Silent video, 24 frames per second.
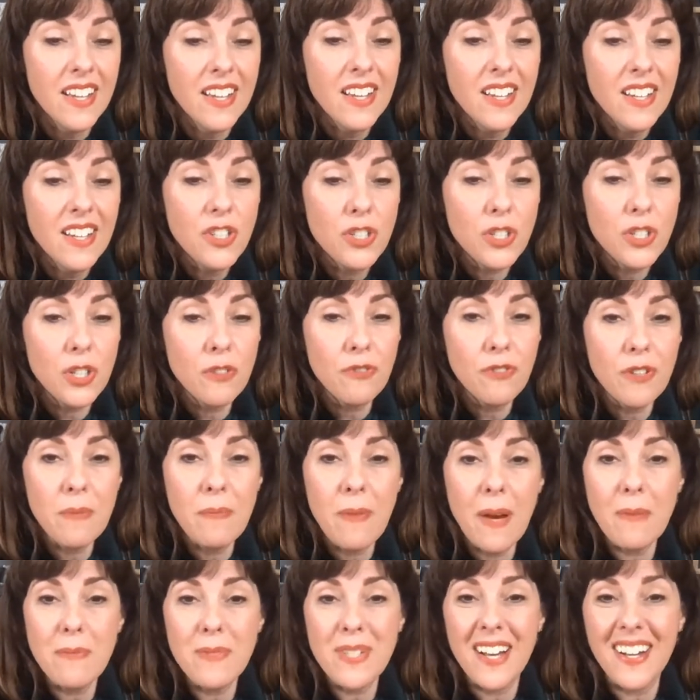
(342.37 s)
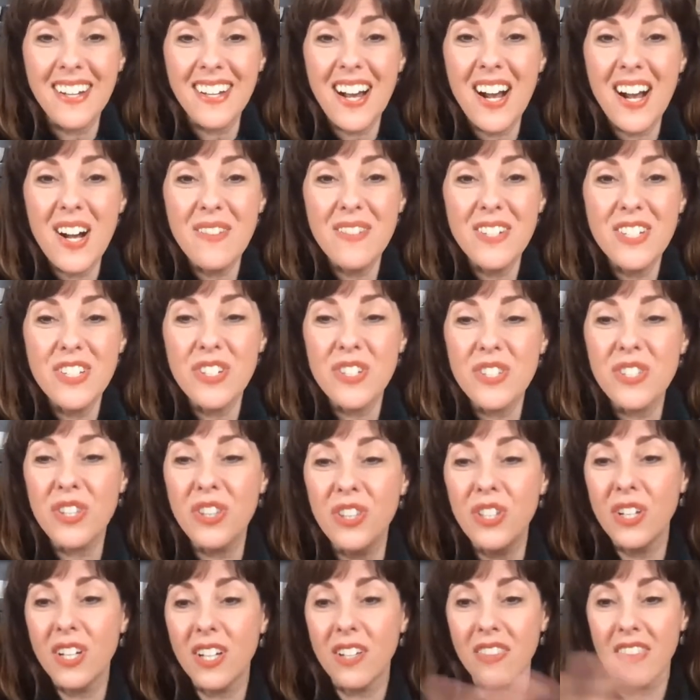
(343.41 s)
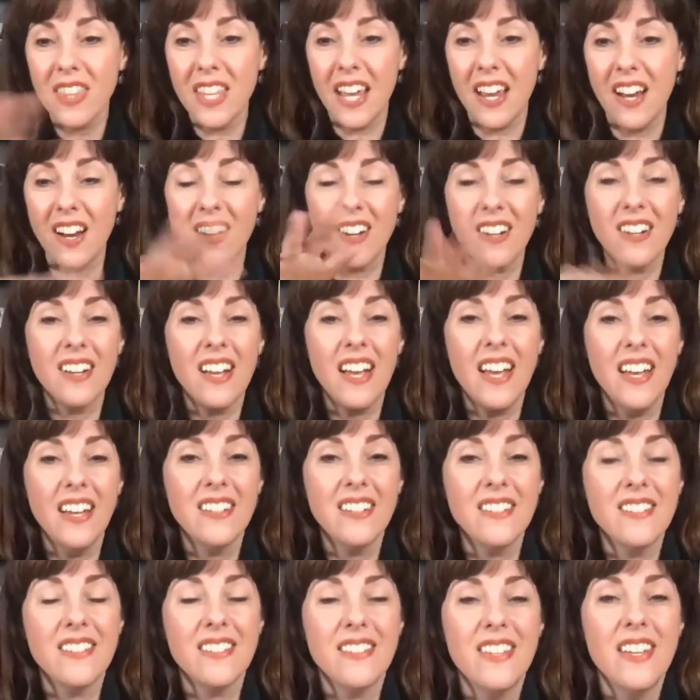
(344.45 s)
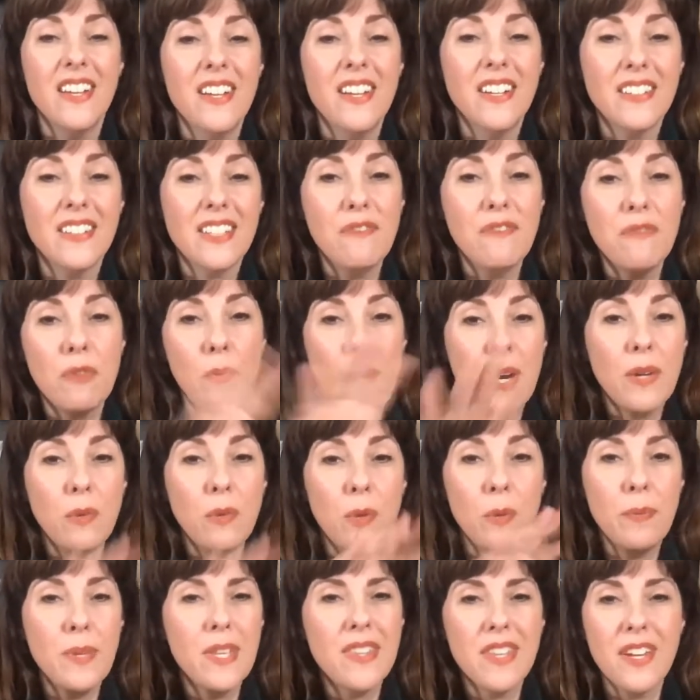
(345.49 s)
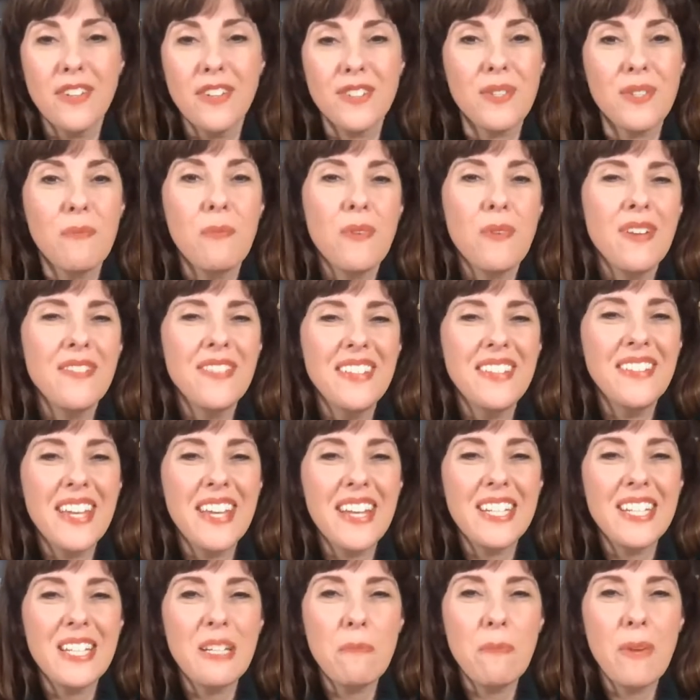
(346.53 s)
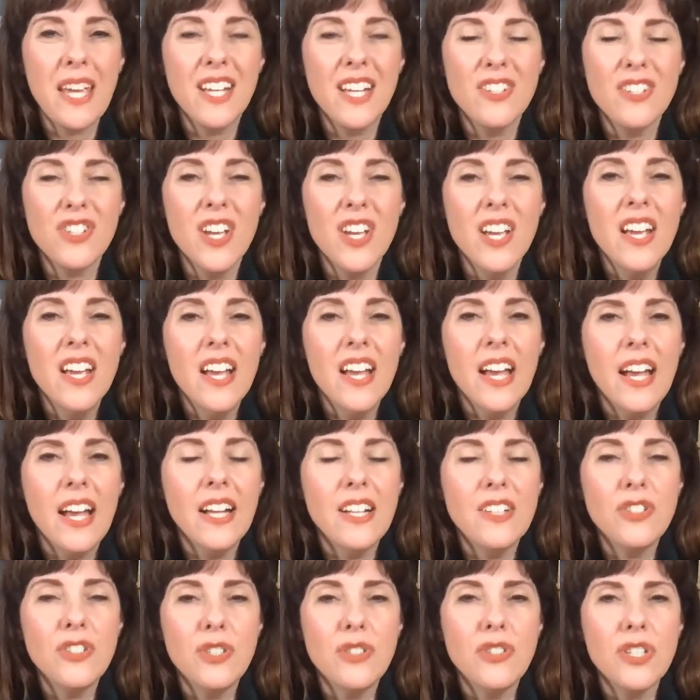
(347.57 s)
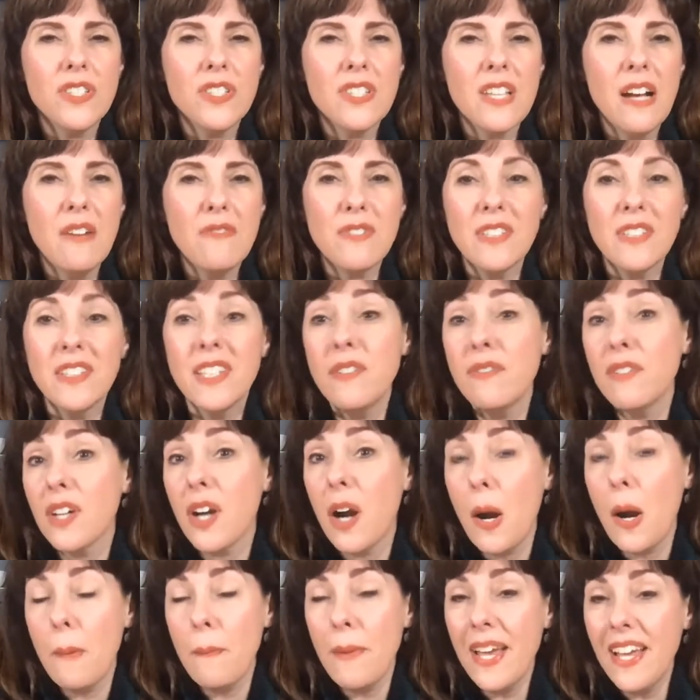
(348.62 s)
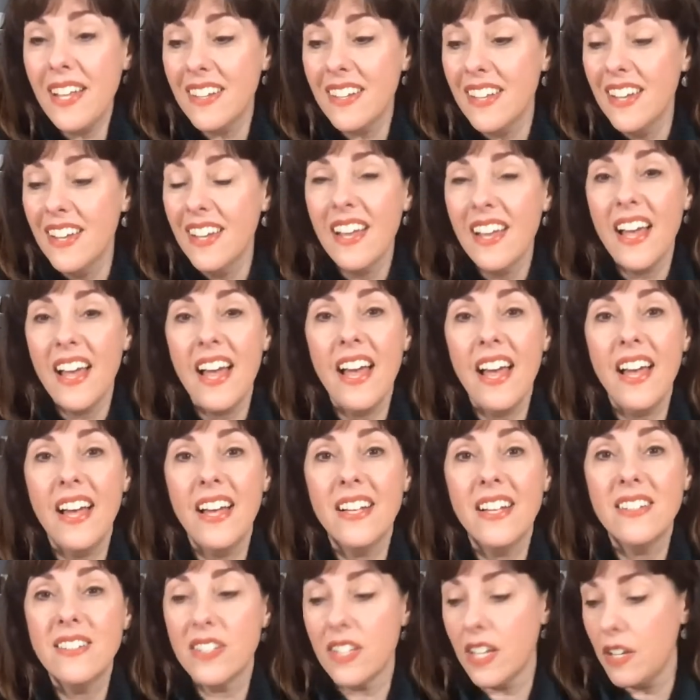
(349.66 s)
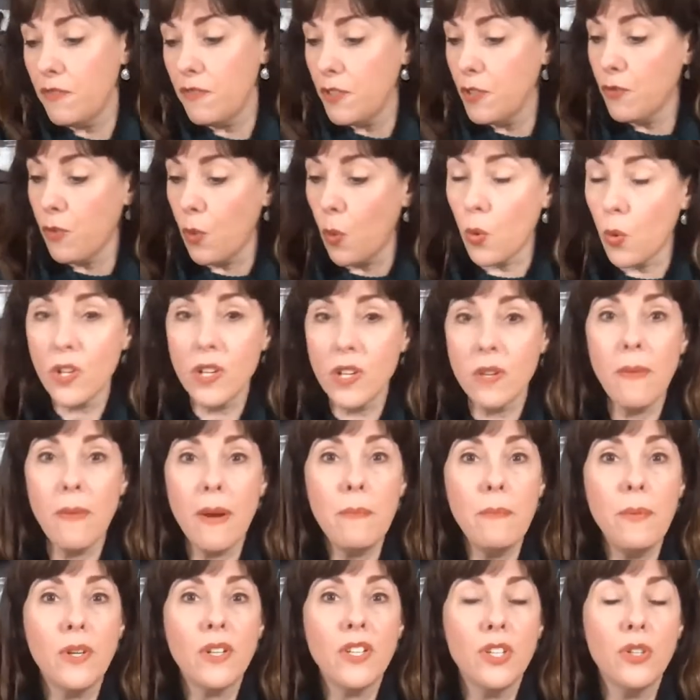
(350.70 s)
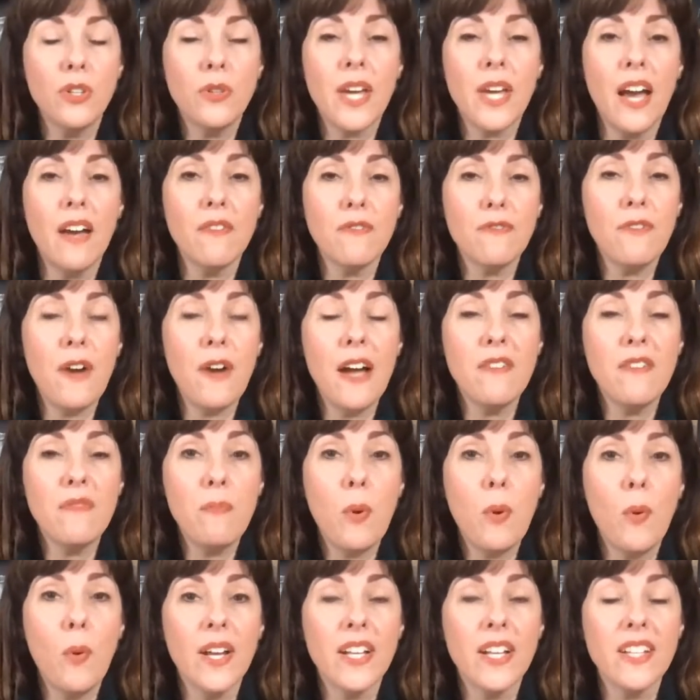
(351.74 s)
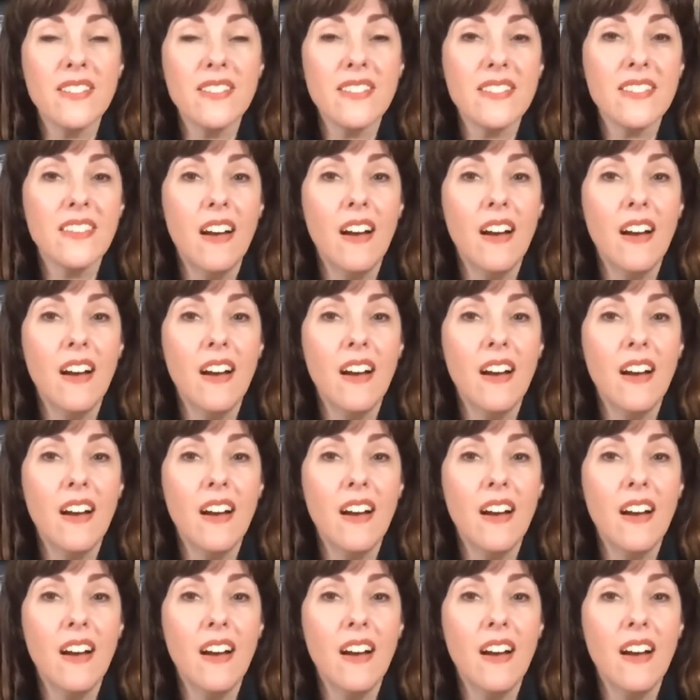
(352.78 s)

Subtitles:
sugarfreemom.com, and just look there, and the giveaway will be there somewhere on the landing page. And you just have to leave a comment. And if you've ordered my book, you get 5 points